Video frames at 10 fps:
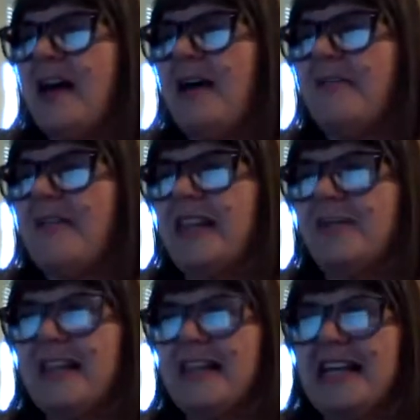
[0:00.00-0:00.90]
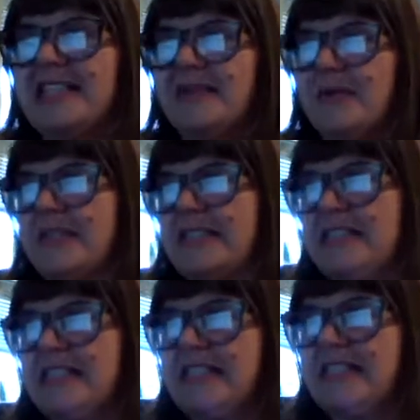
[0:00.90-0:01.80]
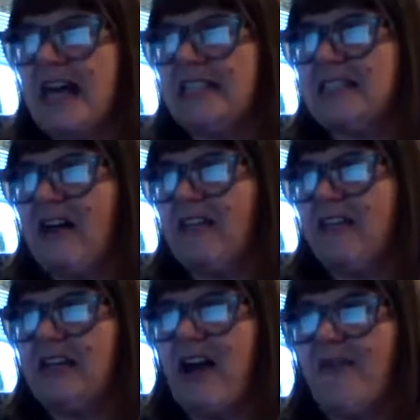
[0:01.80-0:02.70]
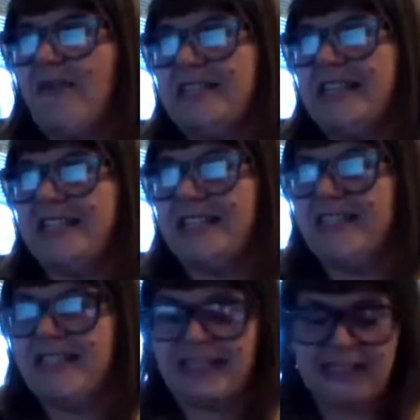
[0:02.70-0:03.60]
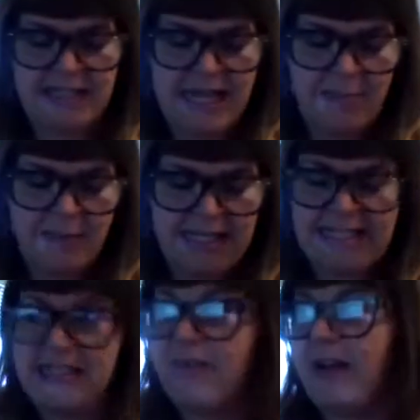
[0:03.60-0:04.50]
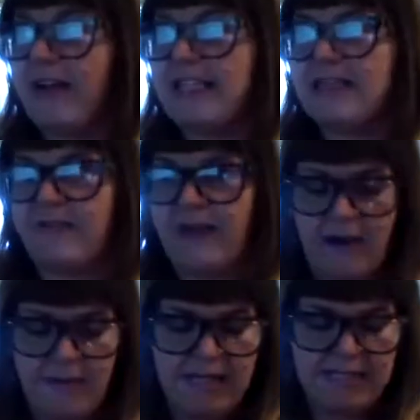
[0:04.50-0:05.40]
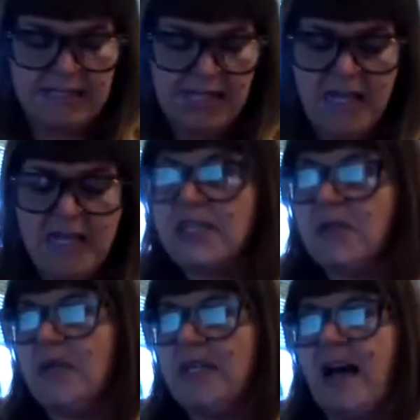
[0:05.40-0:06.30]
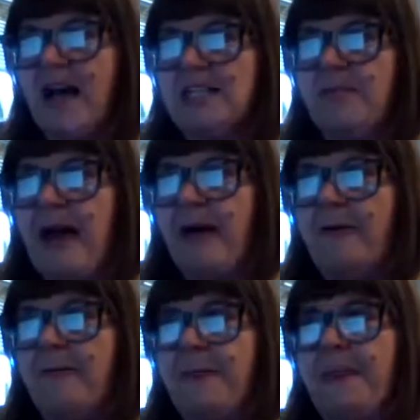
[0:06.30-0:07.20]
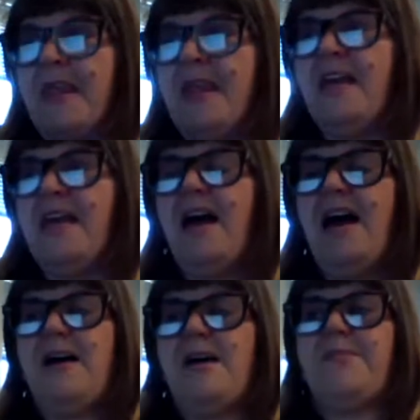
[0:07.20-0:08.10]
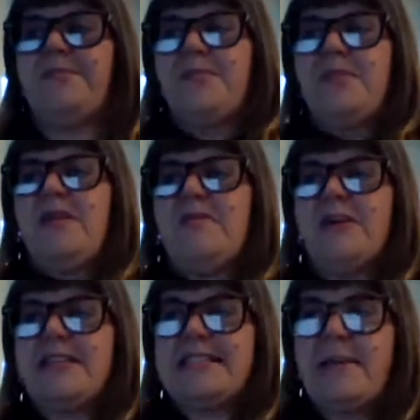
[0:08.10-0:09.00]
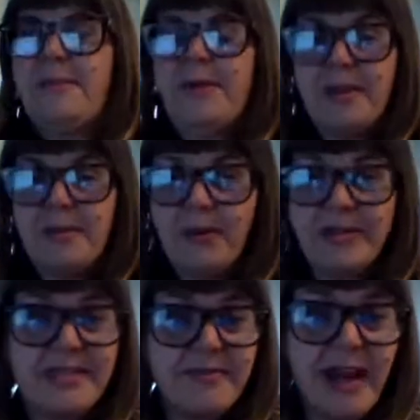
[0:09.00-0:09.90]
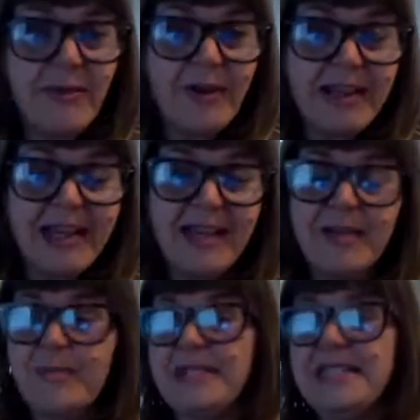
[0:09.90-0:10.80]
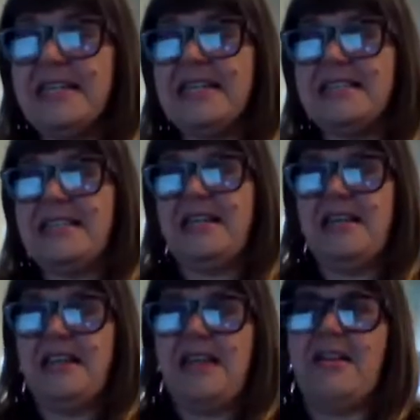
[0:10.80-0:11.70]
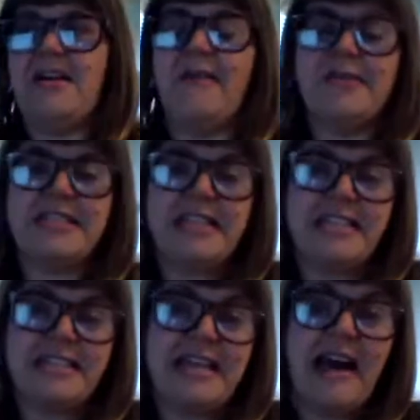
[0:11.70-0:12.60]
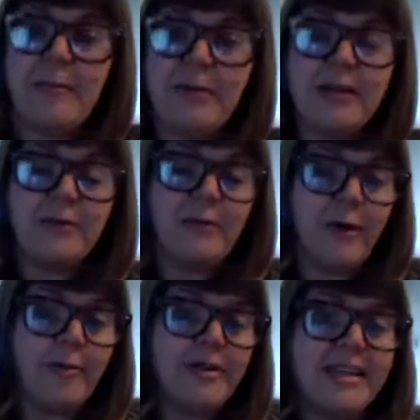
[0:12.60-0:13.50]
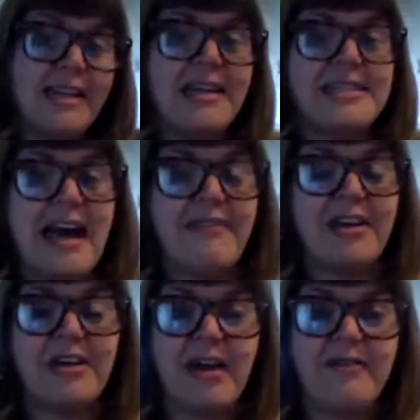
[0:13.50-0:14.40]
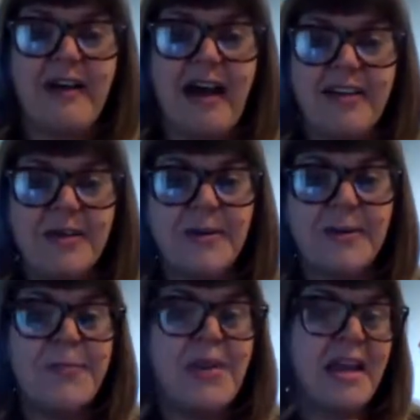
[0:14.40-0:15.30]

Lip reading: And finally, my last one was just that scholarly conversations take place in various environments. So we talked about, for example, the importance of networking in business and the conversations that happen informally as having great value.